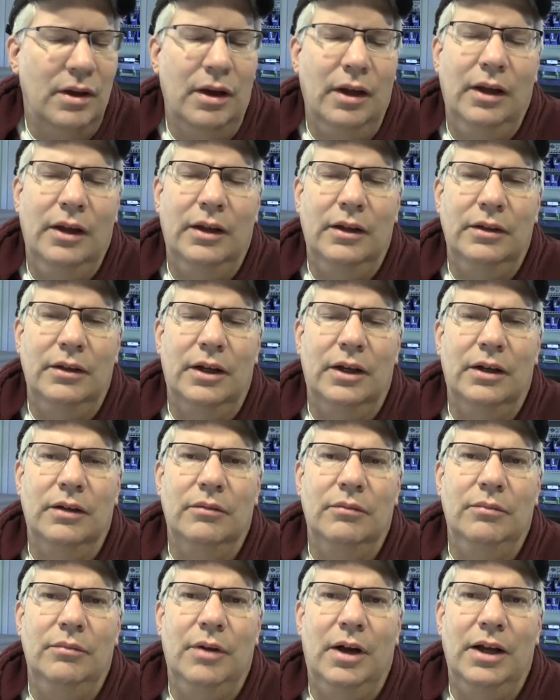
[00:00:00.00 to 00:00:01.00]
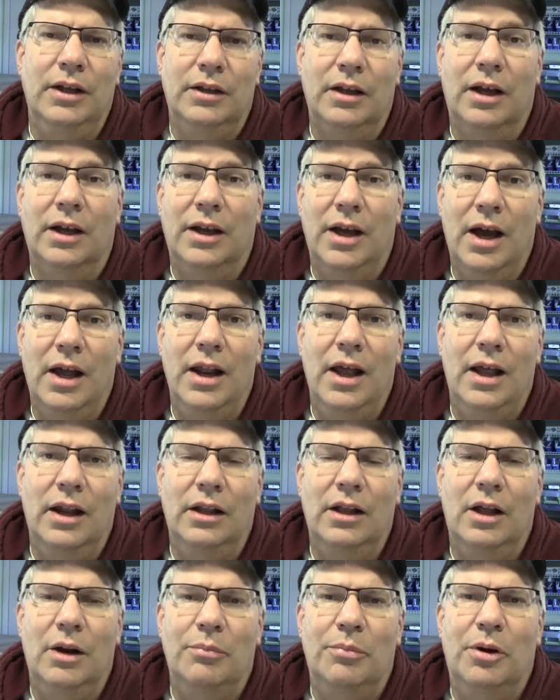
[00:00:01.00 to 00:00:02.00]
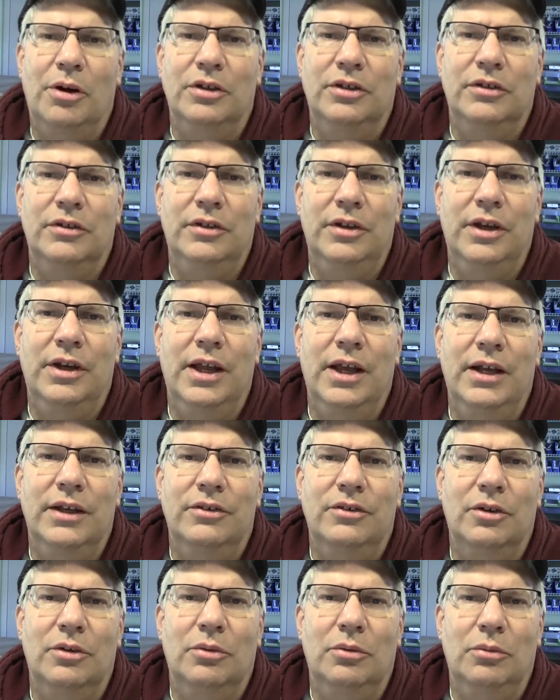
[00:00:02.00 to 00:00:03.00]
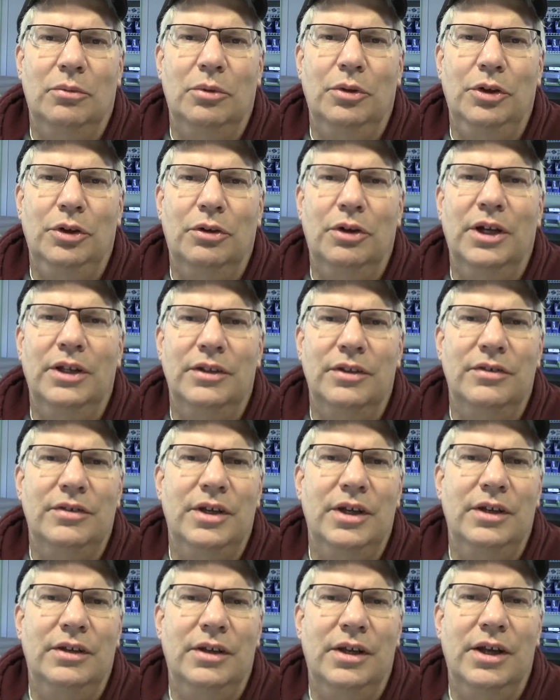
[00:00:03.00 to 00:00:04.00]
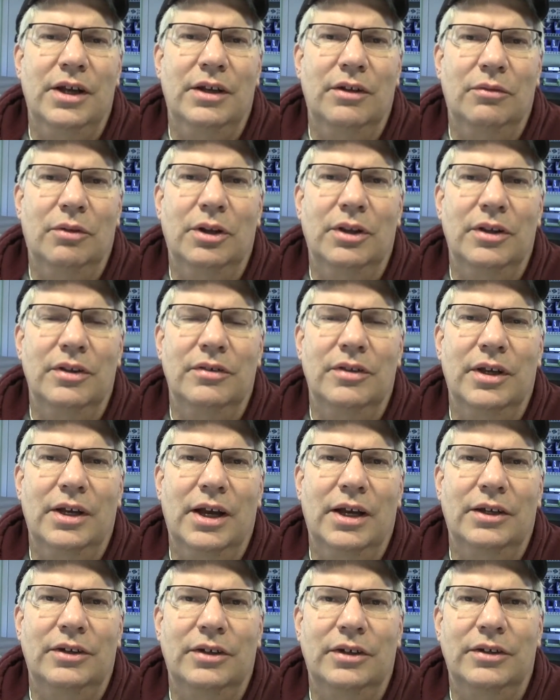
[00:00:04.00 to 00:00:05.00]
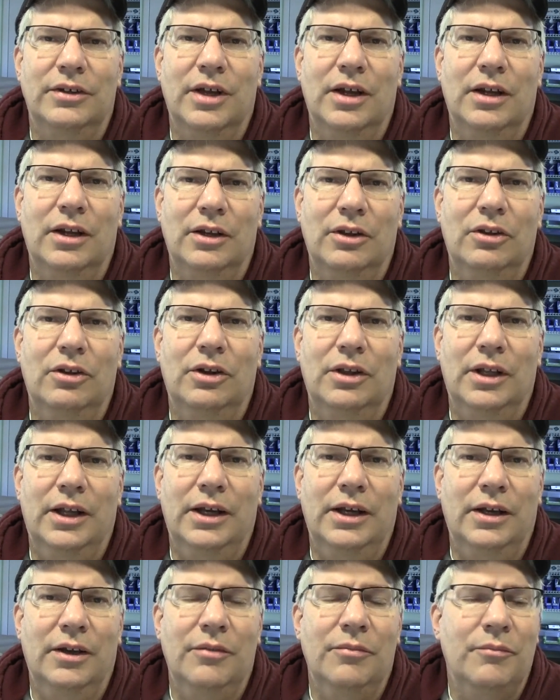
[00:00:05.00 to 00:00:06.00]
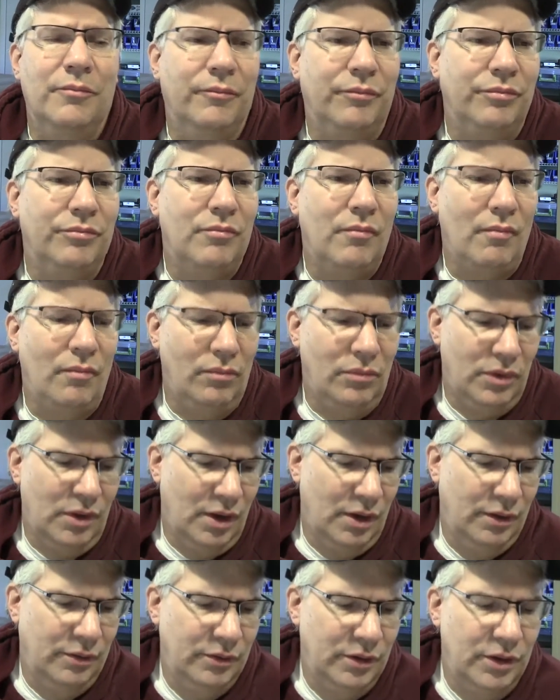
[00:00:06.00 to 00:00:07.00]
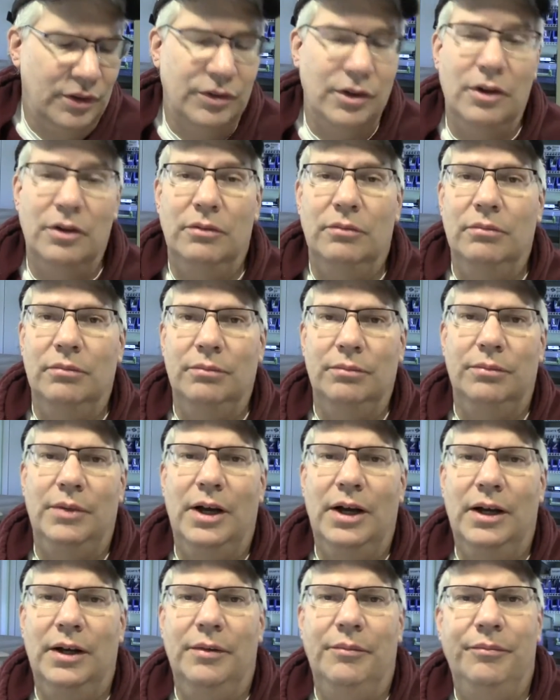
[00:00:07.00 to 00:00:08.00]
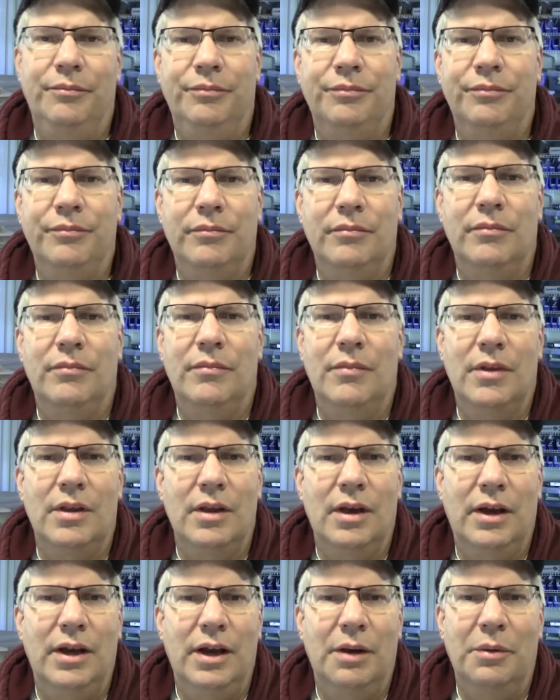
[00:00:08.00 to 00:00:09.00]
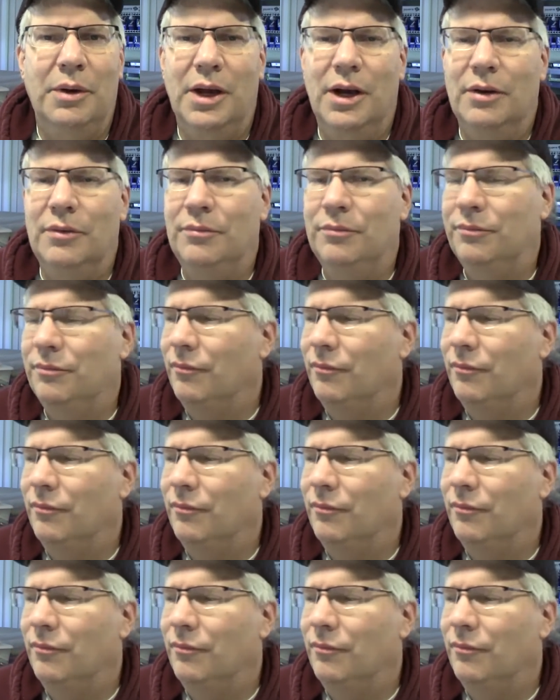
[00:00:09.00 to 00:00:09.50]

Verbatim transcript: And I, I cut out a lot of parts today, so you'll get to see at the end what this thing actually is kind of look like. So um, here we go.